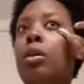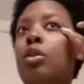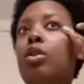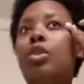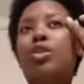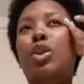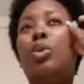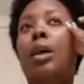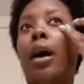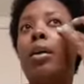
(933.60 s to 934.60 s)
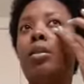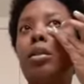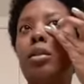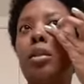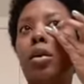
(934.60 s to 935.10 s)
or too young
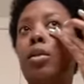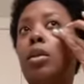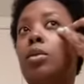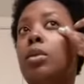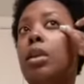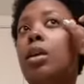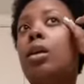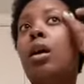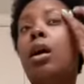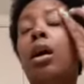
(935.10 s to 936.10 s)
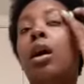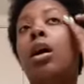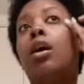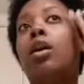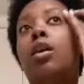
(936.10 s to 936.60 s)
to start using
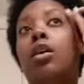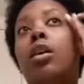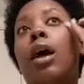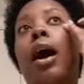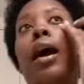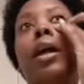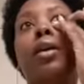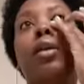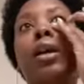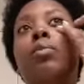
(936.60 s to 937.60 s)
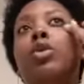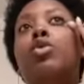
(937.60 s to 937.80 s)
a good eye cream. You